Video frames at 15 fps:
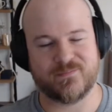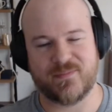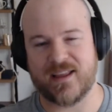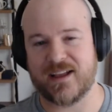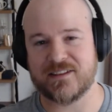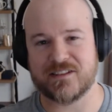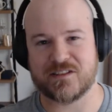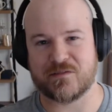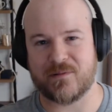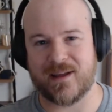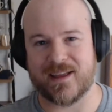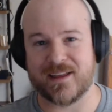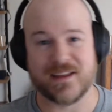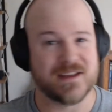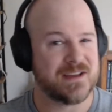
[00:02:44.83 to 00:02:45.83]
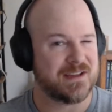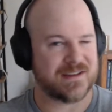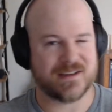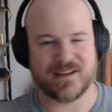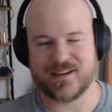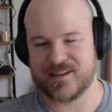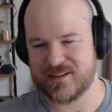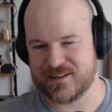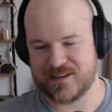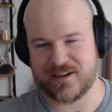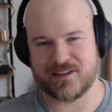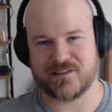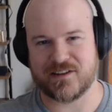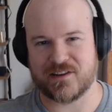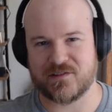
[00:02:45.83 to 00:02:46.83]
as is the way, you
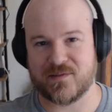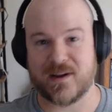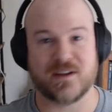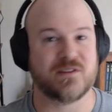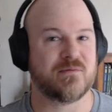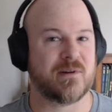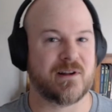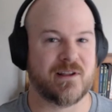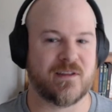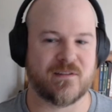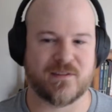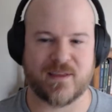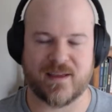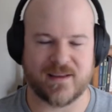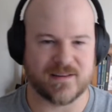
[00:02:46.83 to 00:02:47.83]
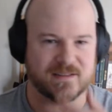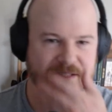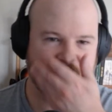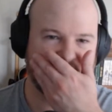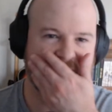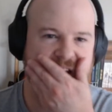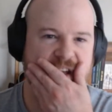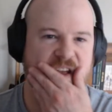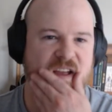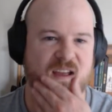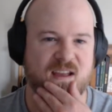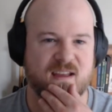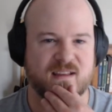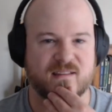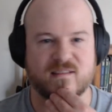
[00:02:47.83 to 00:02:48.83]
get sidetracked, you work on other things.
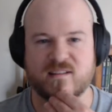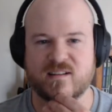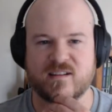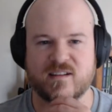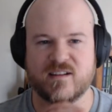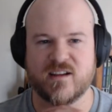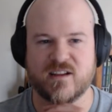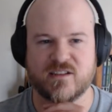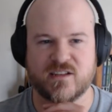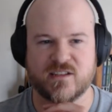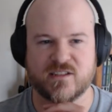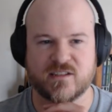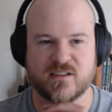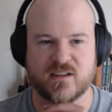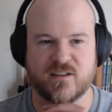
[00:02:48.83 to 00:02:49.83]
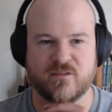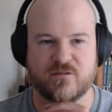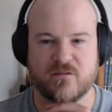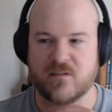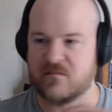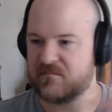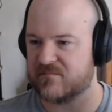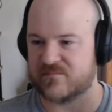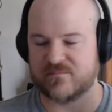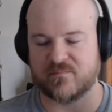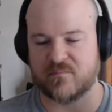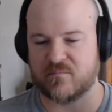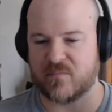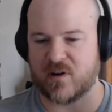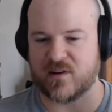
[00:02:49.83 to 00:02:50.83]
It's just
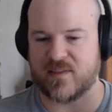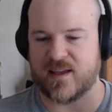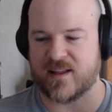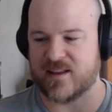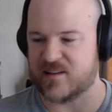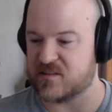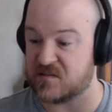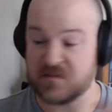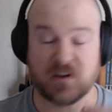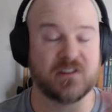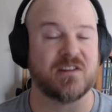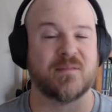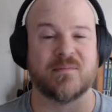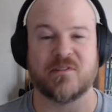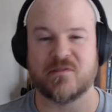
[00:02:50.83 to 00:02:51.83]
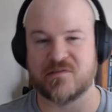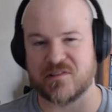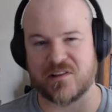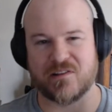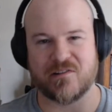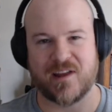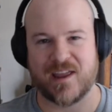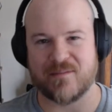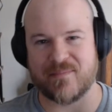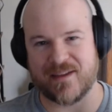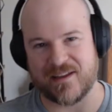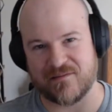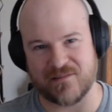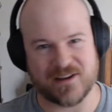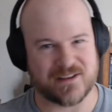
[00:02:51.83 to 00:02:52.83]
part of that. I started up a new solo
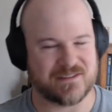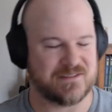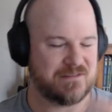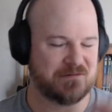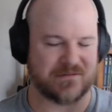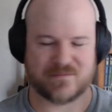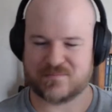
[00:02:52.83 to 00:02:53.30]
campaign, right? So